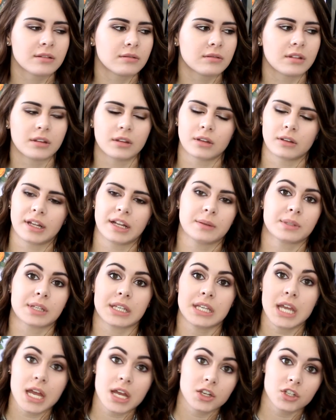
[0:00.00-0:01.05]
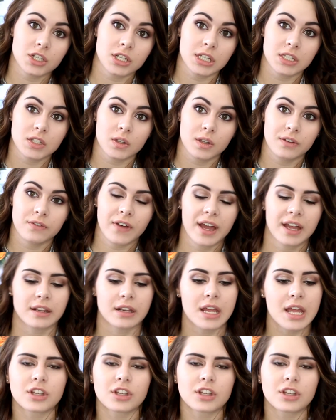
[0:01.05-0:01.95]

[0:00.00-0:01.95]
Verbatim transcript: And the lady was like, yeah, sure, that's totally fine.